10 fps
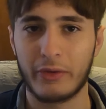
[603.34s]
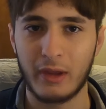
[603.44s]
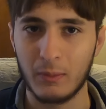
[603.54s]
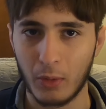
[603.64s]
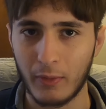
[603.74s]
I
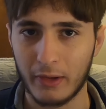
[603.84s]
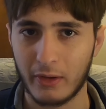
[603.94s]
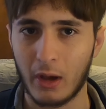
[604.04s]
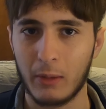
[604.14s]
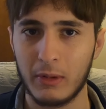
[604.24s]
say
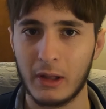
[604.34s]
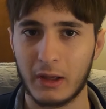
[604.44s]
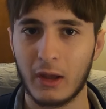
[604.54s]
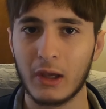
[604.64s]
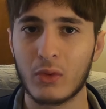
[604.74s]
improvise, I mean
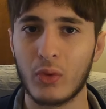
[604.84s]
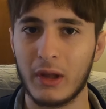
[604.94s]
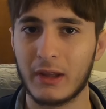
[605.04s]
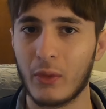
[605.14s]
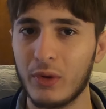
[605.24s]
like
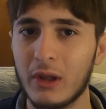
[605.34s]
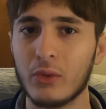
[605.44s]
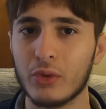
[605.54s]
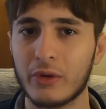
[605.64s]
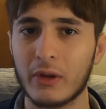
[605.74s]
create a really
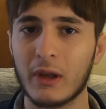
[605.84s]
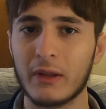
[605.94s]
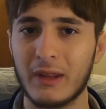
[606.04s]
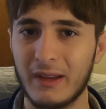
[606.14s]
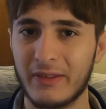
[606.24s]
good
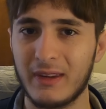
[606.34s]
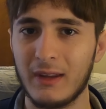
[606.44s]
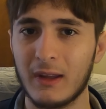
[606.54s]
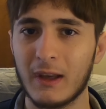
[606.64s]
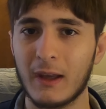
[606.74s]

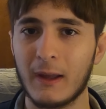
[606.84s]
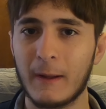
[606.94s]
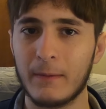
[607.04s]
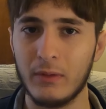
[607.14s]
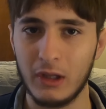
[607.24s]
tasty
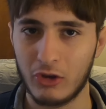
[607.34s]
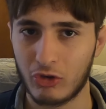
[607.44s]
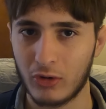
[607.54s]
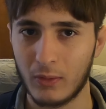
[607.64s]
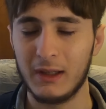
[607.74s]

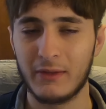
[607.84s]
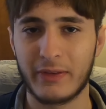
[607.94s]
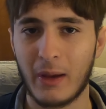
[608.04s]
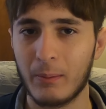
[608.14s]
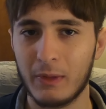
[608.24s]
dish in
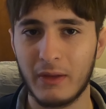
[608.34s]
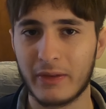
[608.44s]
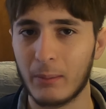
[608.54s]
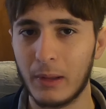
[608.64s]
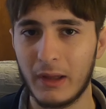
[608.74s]
some
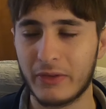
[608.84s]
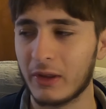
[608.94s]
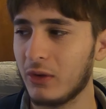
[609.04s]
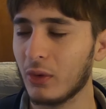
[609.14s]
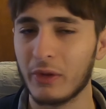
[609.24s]
place
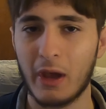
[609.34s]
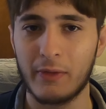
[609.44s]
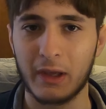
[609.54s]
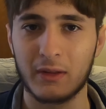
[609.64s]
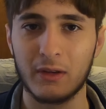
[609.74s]
that you don't
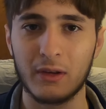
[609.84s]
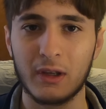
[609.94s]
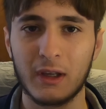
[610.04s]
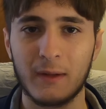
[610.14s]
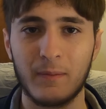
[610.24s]
have like the
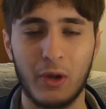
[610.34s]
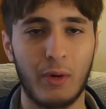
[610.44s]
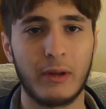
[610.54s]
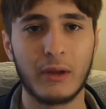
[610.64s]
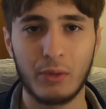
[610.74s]

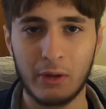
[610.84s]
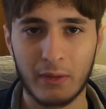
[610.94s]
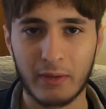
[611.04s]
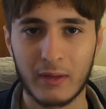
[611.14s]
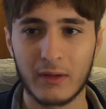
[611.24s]
right
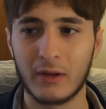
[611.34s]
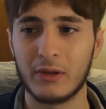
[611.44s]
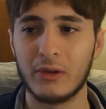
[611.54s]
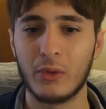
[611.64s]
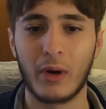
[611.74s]
ingredients and
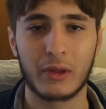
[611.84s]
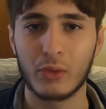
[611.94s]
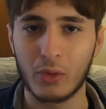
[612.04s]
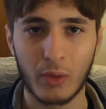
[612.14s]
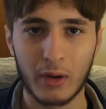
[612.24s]
the right
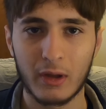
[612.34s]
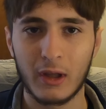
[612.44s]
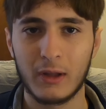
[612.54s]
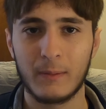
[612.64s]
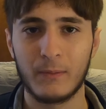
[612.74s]
cookware.
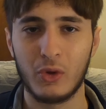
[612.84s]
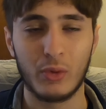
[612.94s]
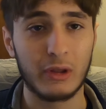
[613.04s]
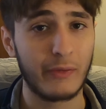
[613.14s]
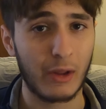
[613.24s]
You
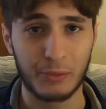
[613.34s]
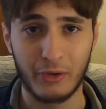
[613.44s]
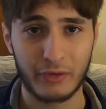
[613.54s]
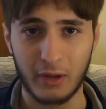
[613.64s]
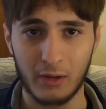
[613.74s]
will develop
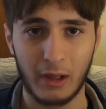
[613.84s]
this skill.